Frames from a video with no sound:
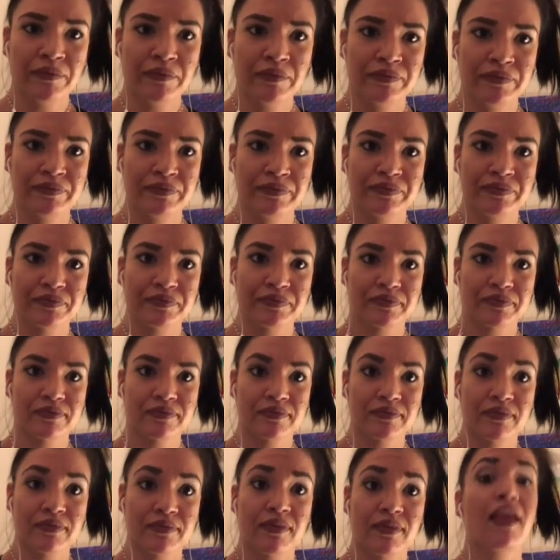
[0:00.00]
Yeah, before you
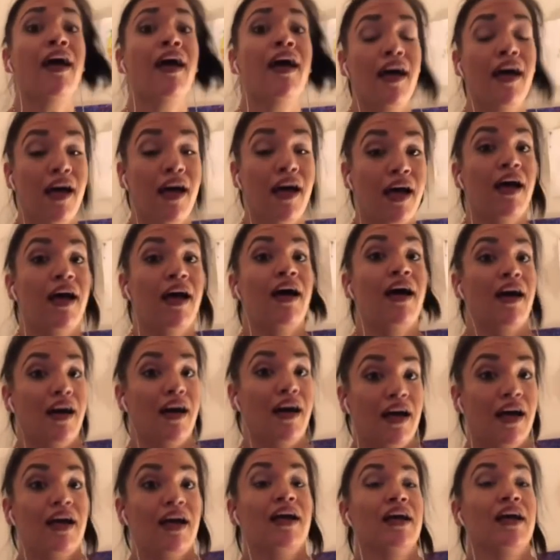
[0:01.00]
guys went into the ring.
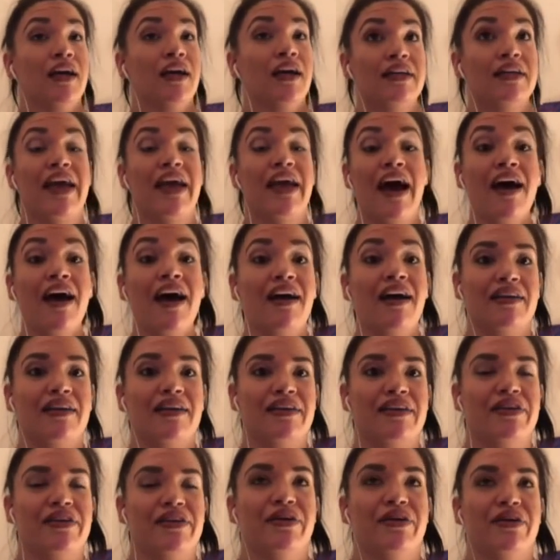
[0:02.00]
Yeah,
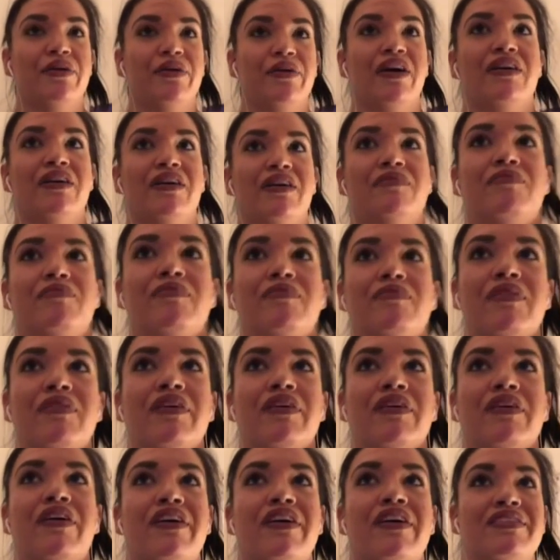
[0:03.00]
you know,
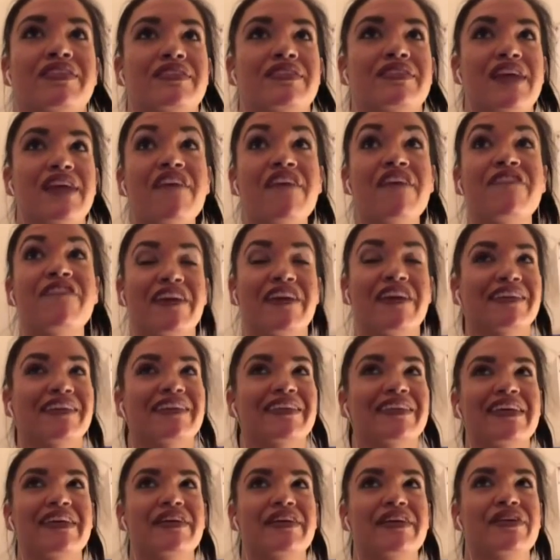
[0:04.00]

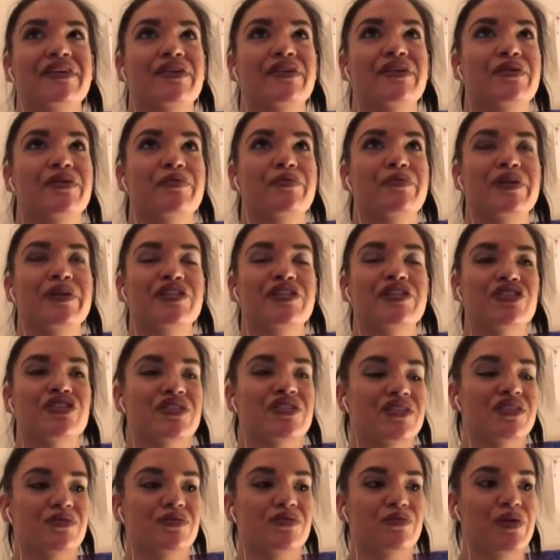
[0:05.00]
definitely. You know,
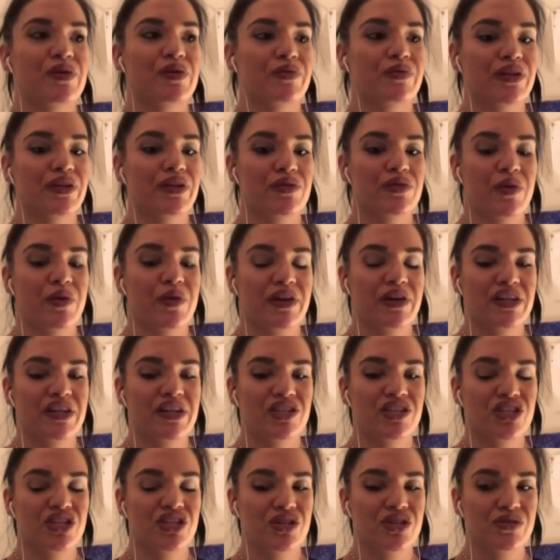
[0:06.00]
we really wanted
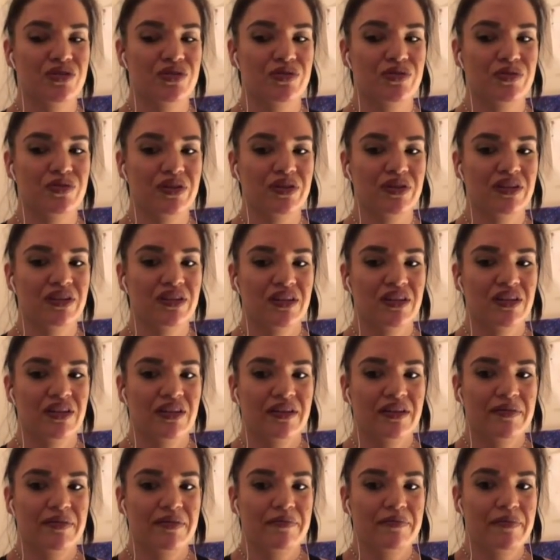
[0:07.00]
to.
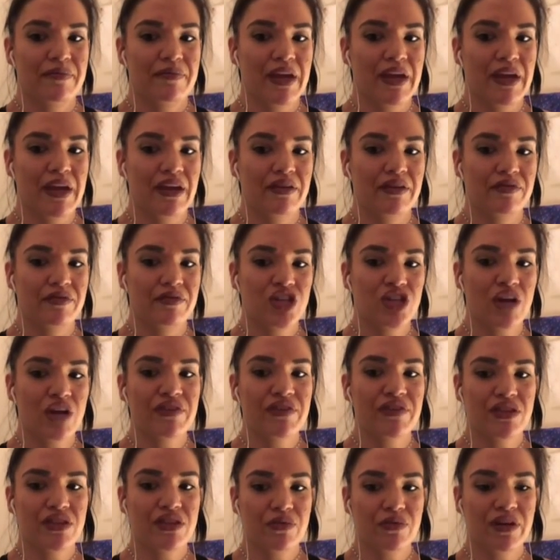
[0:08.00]

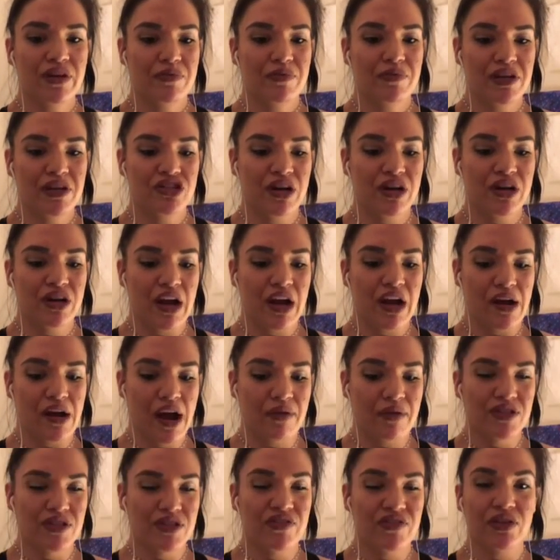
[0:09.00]
Chavito wanted to make sure
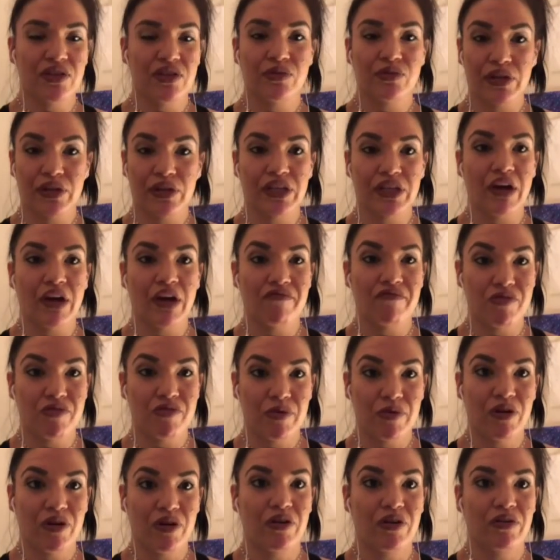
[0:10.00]
I was feeling really
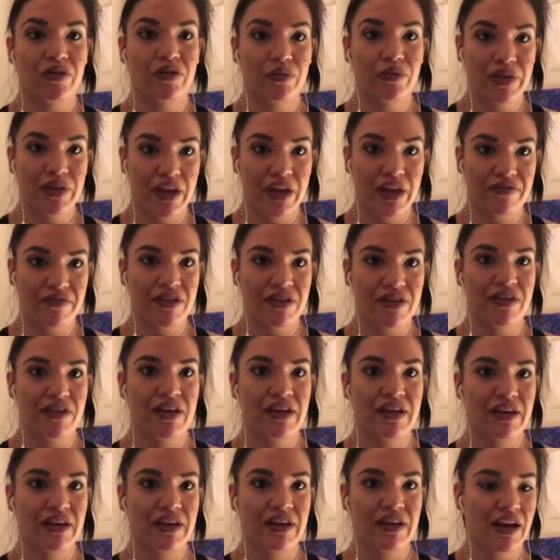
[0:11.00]
comfortable with
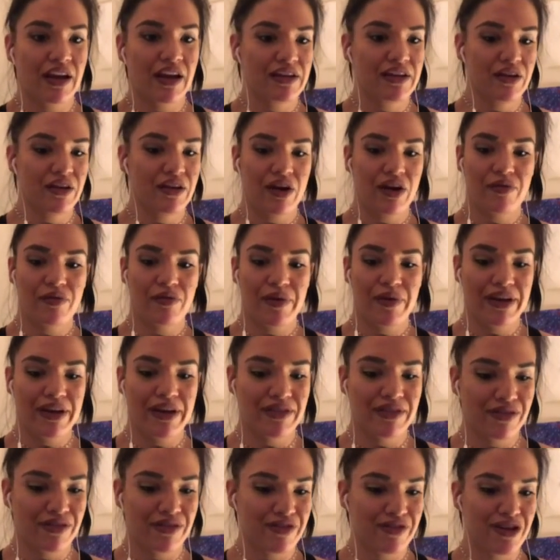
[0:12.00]
everything. And, you know, I ran the
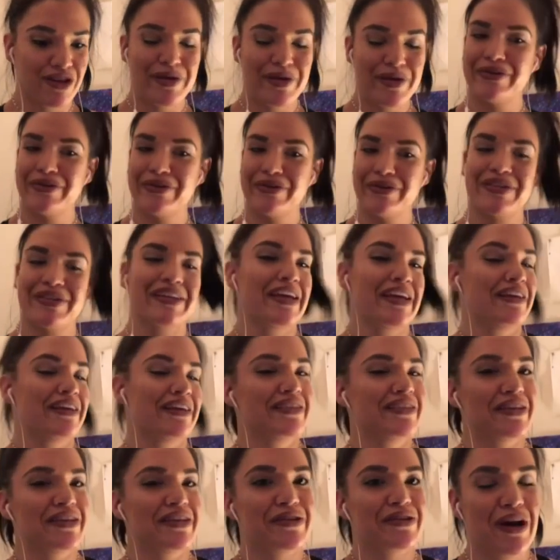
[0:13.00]
Three Amigos, I can't
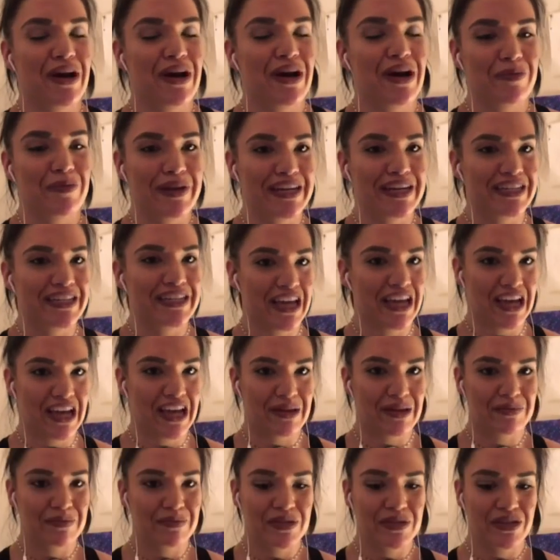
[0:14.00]
tell you how many
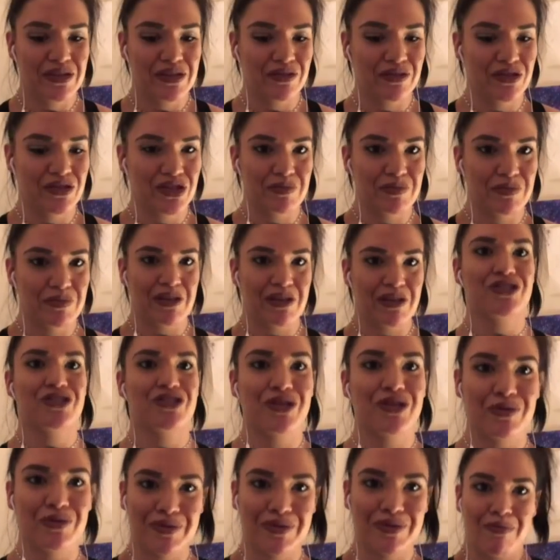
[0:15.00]
times, you know, just making sure
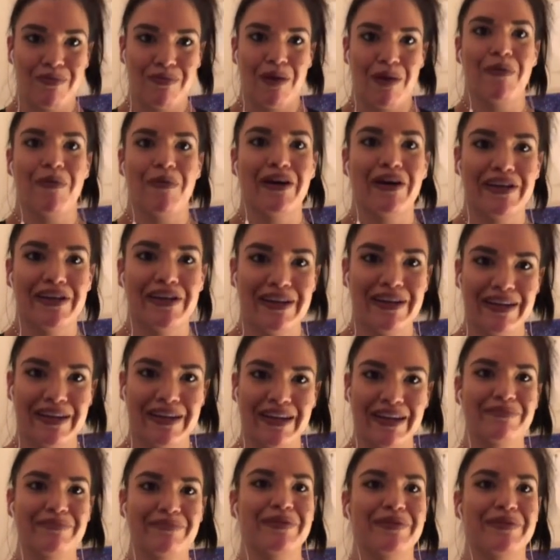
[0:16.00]
it was in my body again.